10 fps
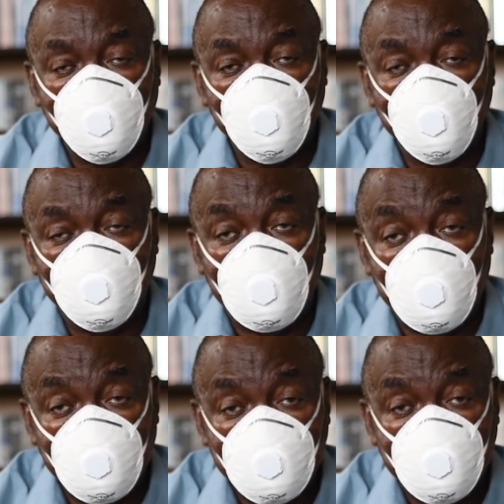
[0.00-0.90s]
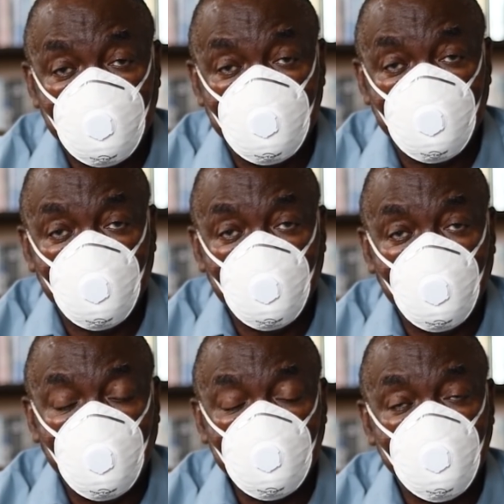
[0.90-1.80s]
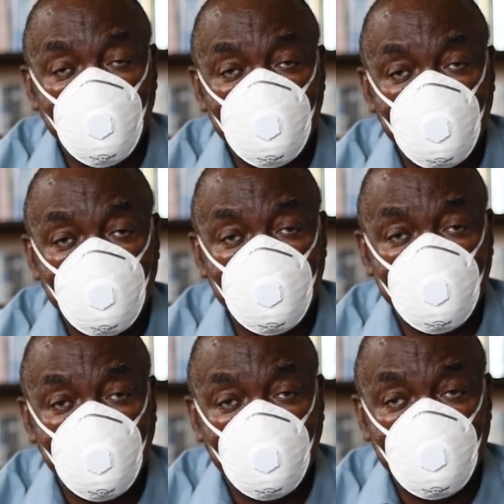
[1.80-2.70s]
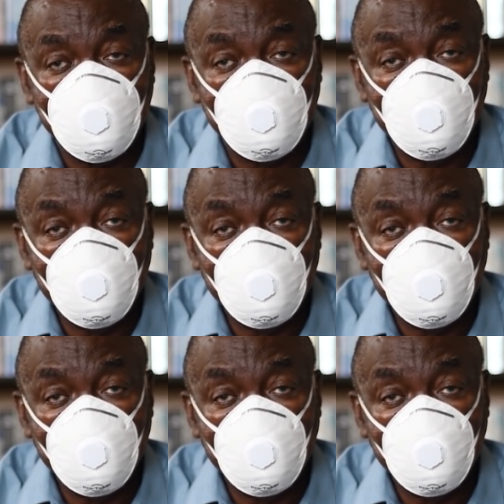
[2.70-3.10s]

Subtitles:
pro-mask and social distance,